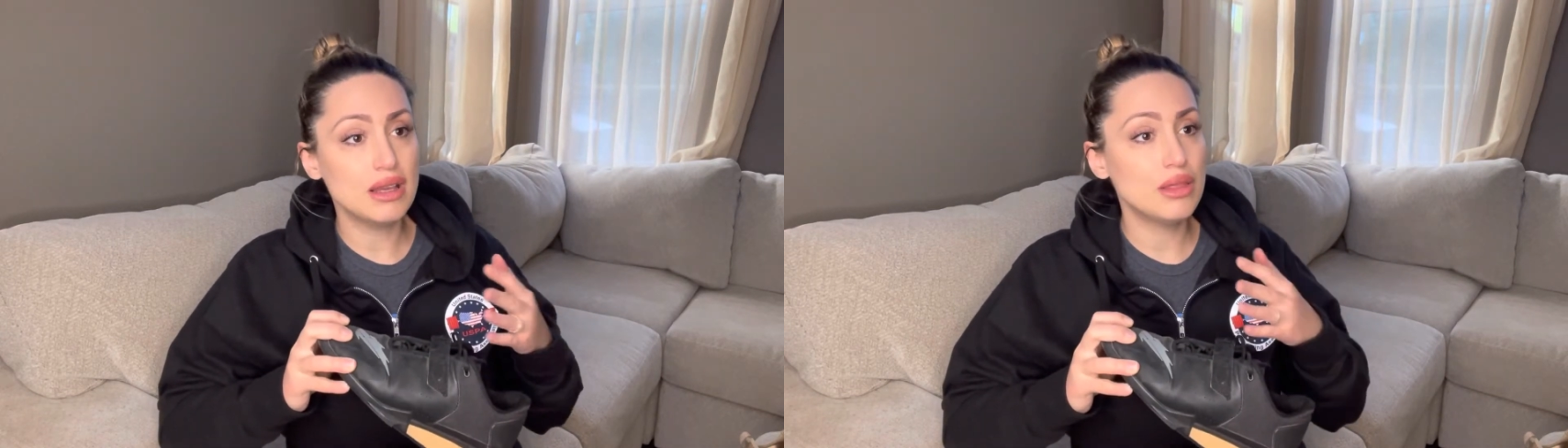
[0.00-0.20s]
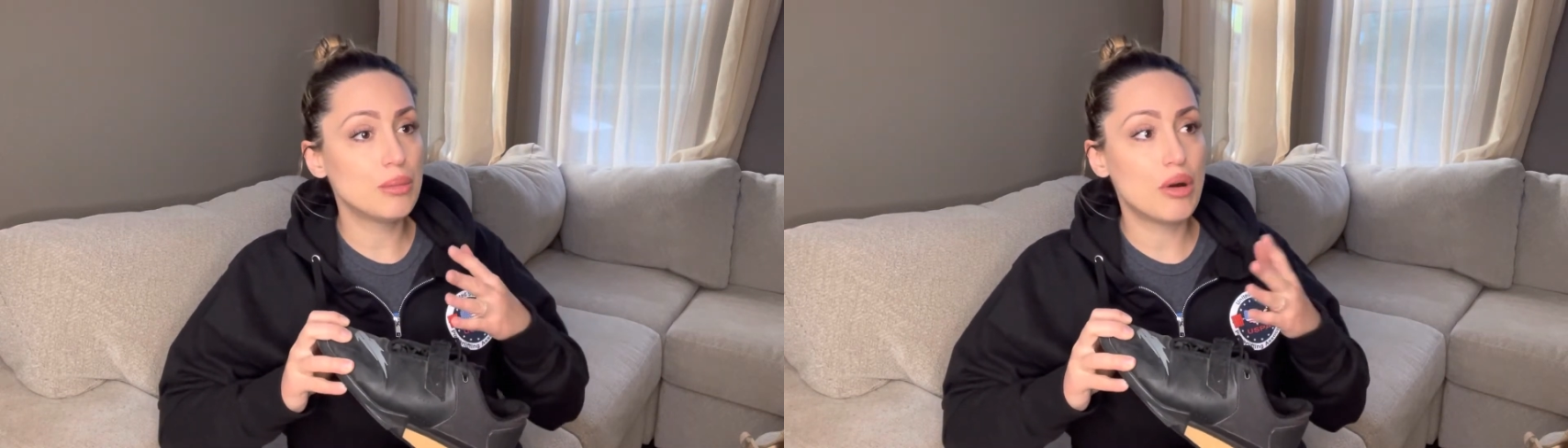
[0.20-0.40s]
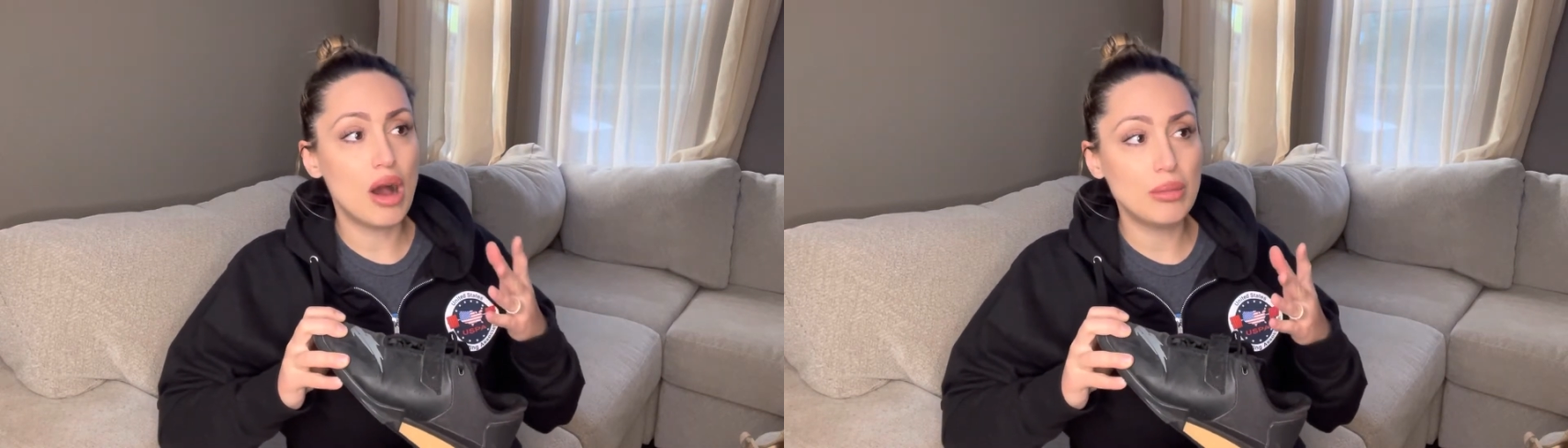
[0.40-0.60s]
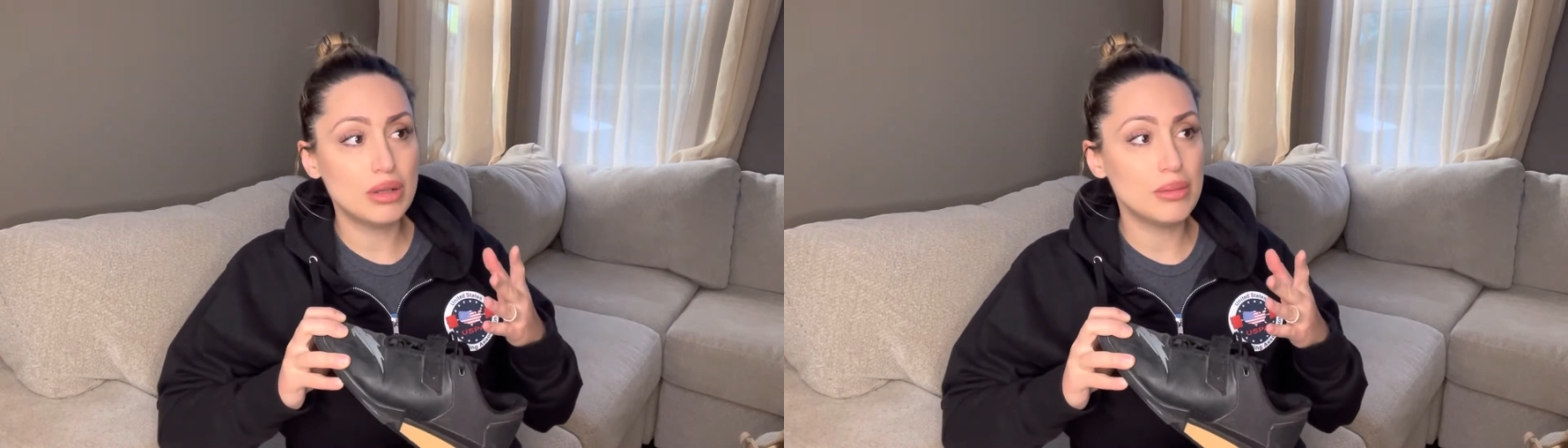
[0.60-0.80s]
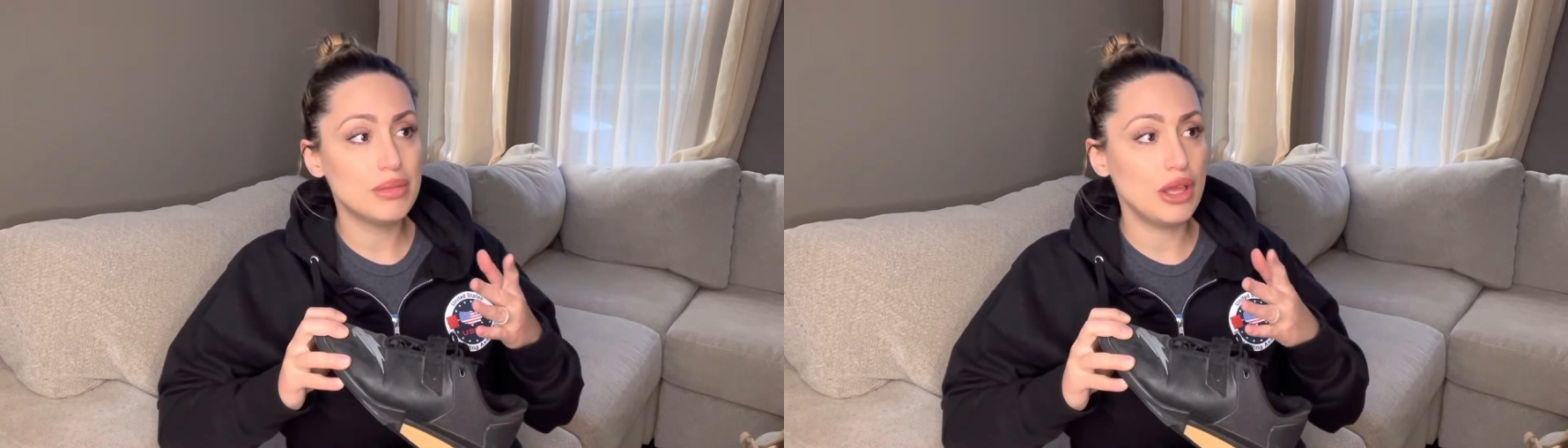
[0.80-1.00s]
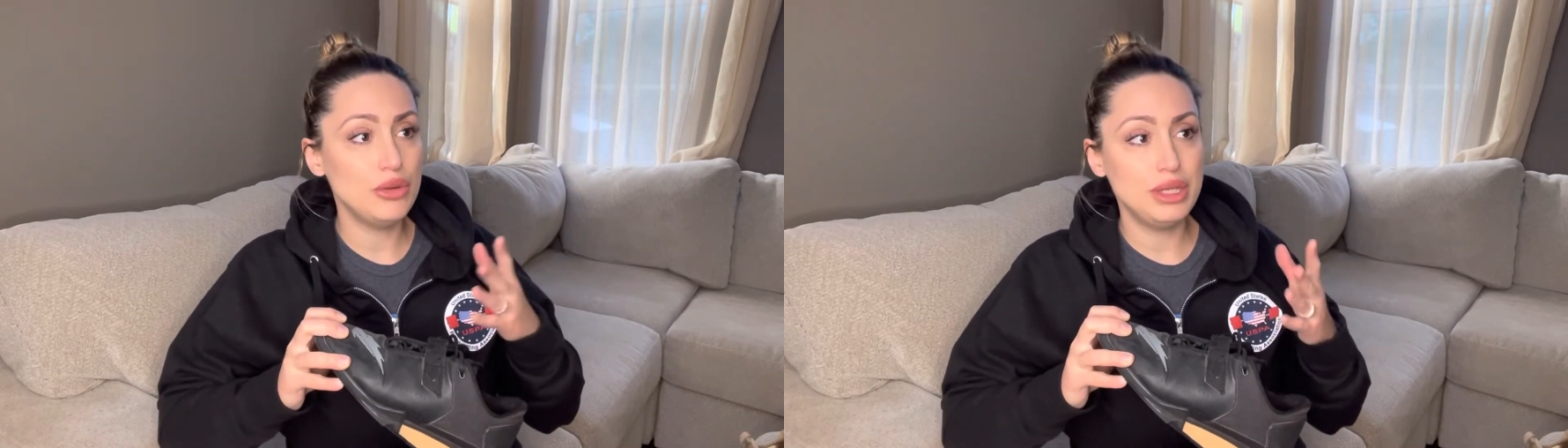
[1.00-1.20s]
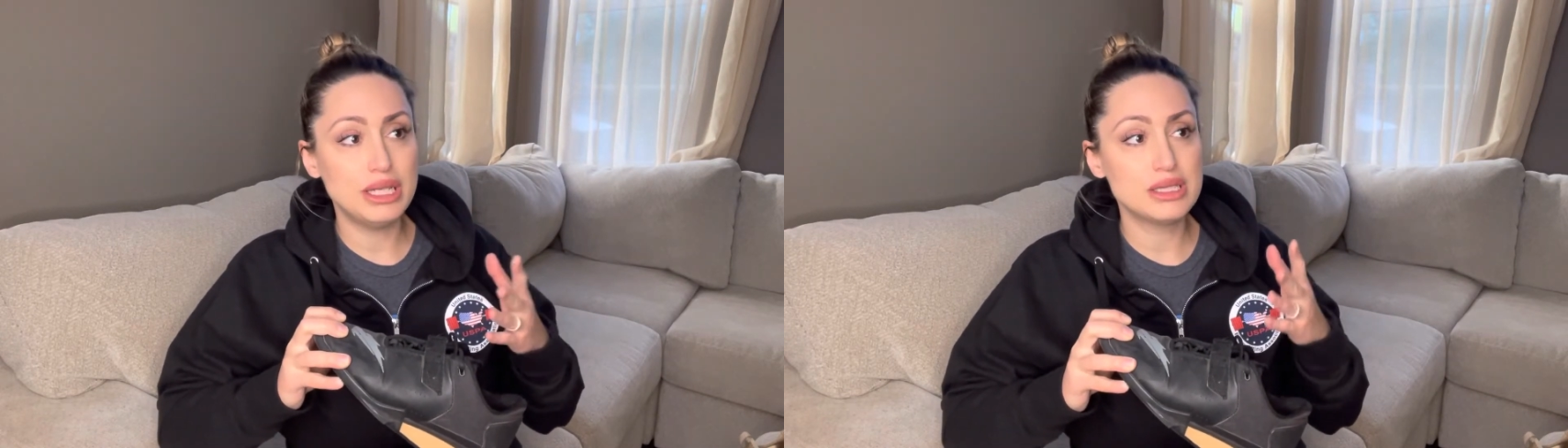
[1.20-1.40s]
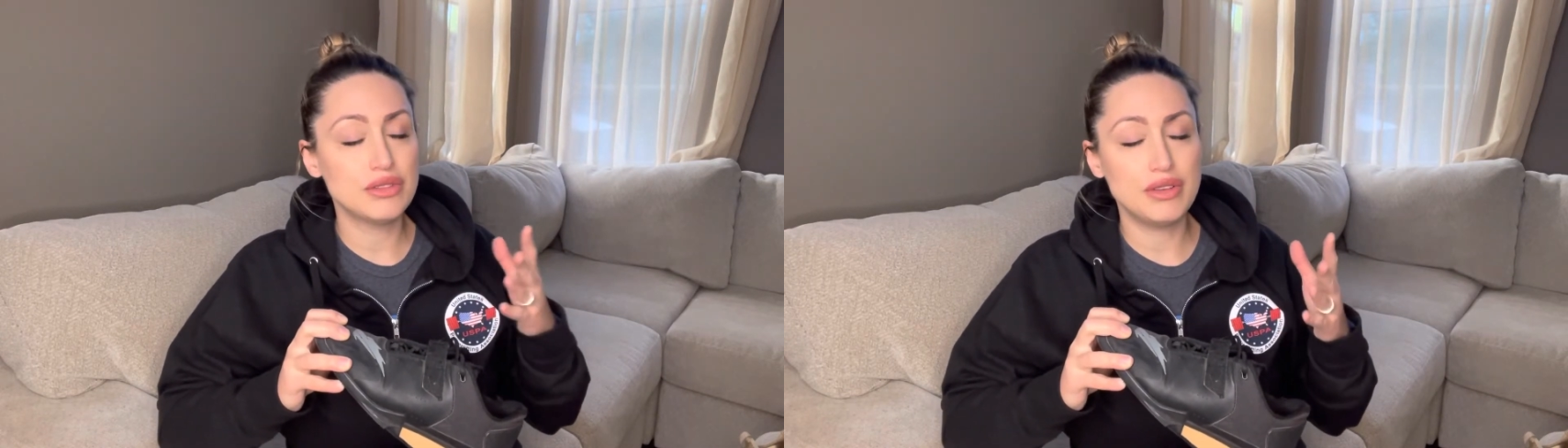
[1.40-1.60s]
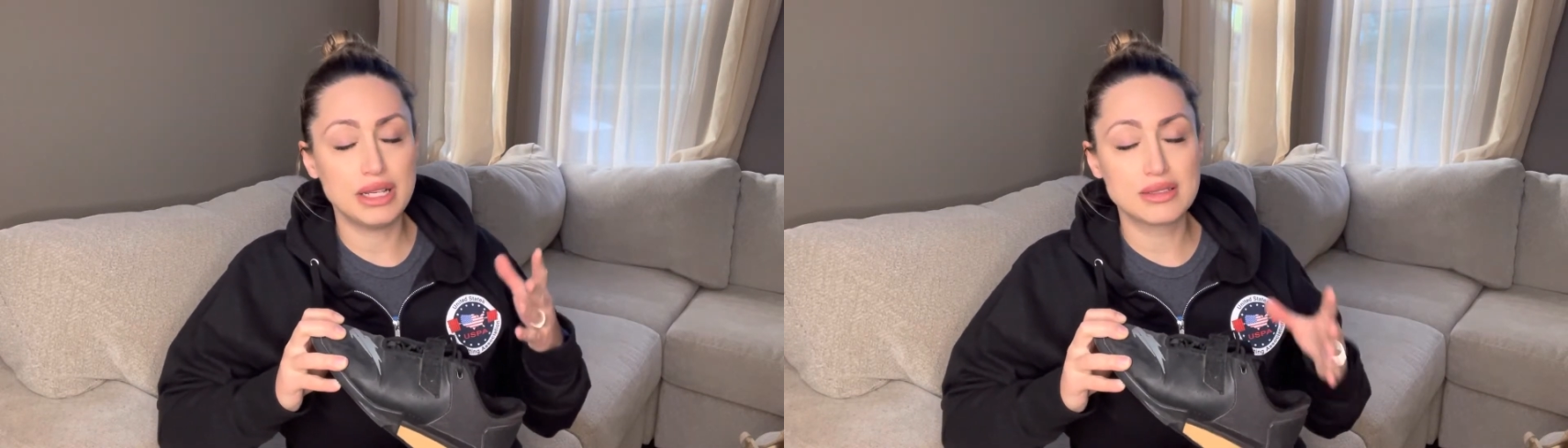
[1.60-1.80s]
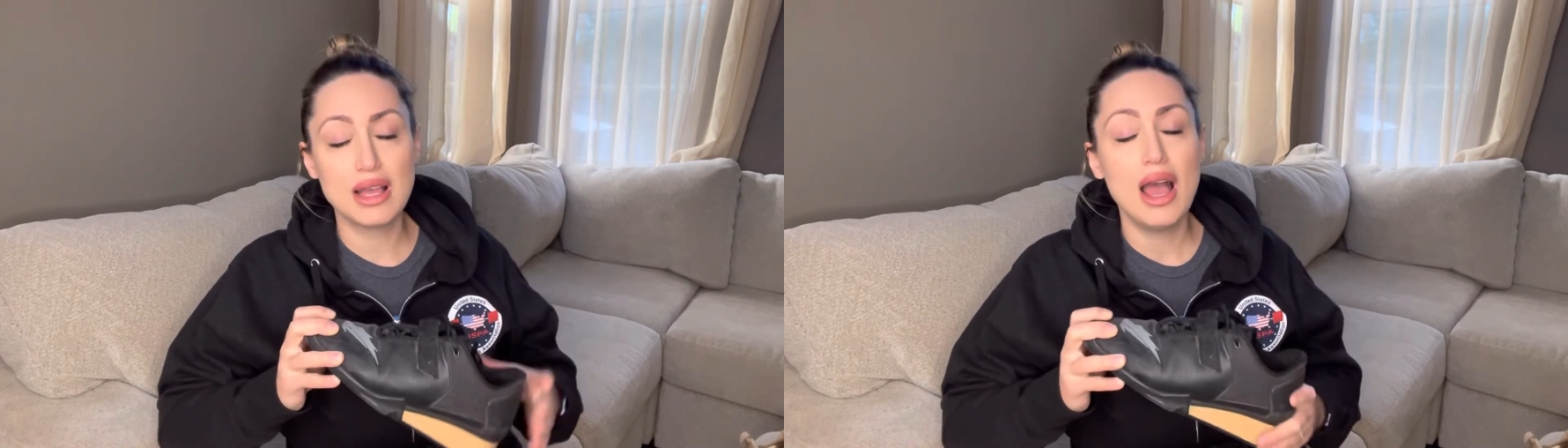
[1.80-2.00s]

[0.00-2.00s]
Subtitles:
the problem that you need it to fix.